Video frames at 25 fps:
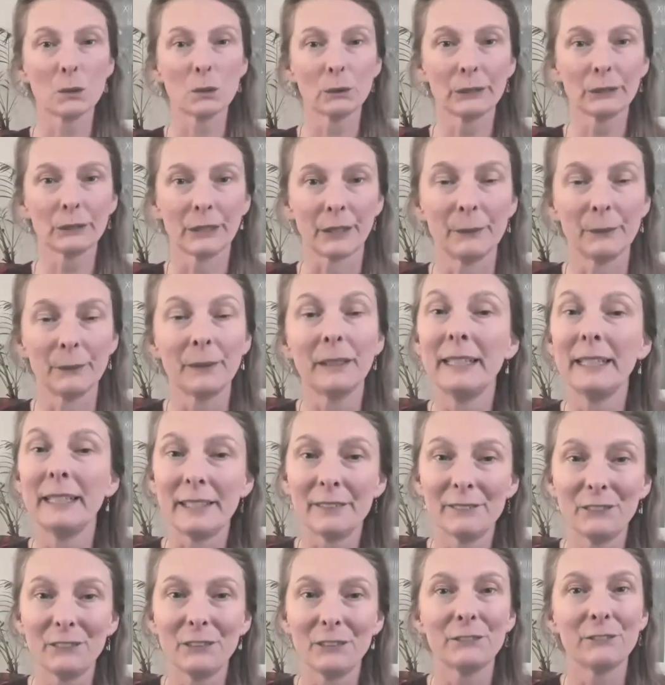Also,
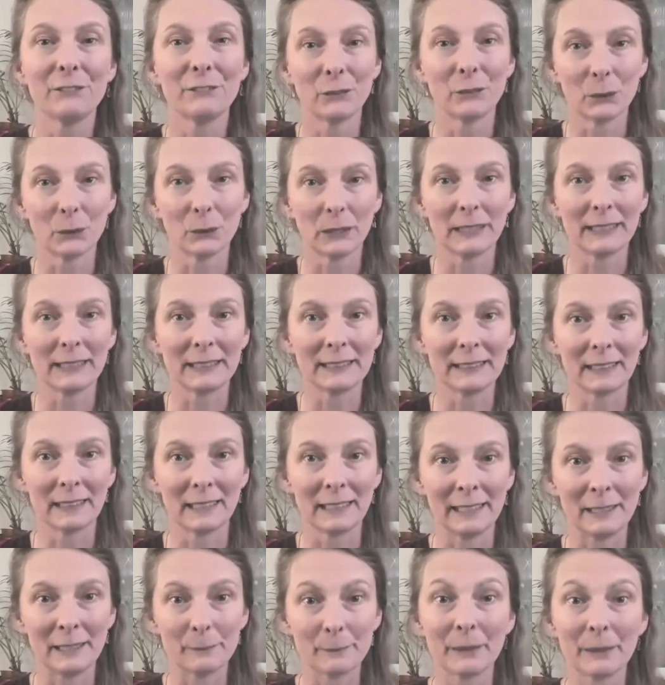if you've fallen
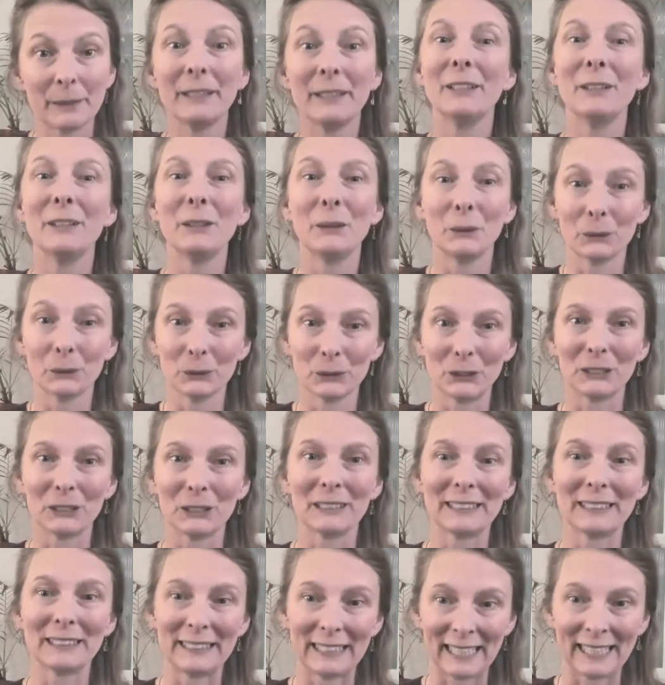asleep, you'll
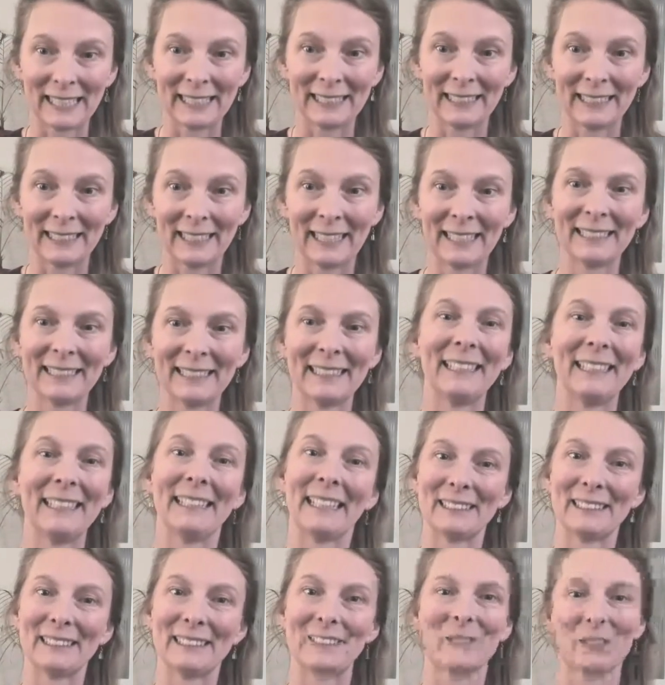just stay there,
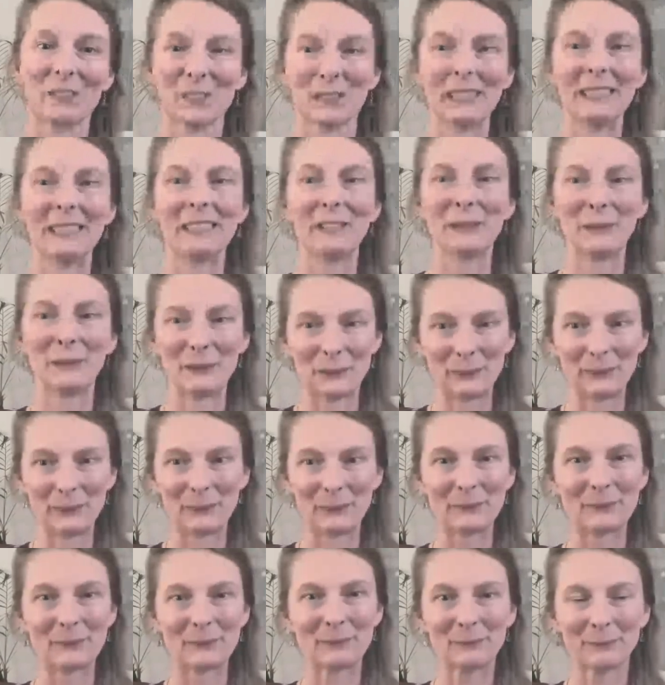and that's fine
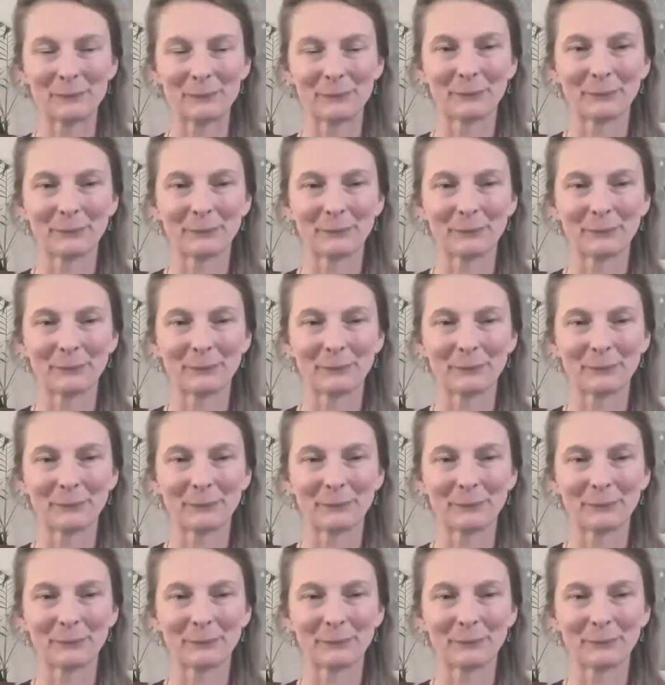too.